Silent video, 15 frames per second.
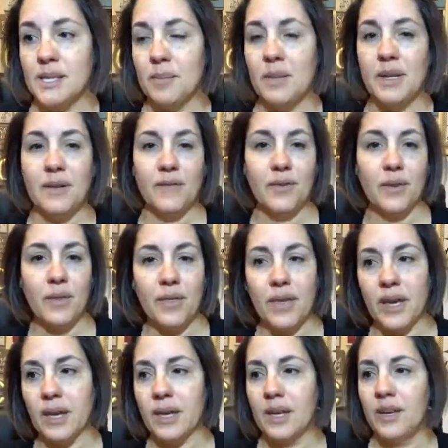I mean, if you
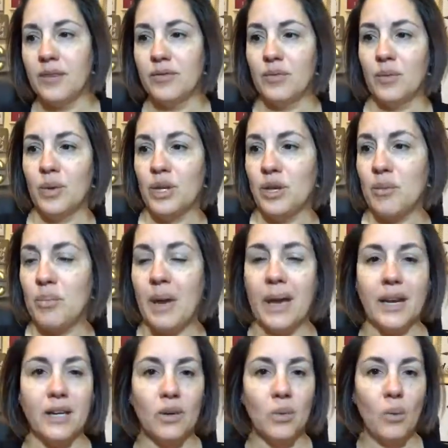think of when you
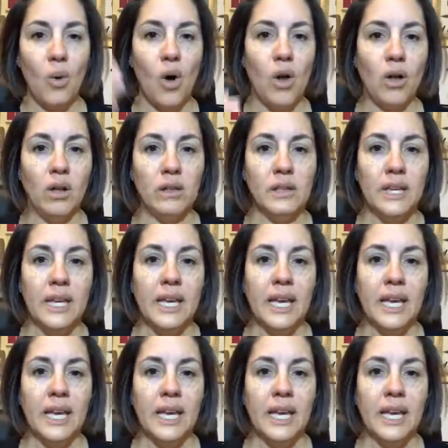paint a wall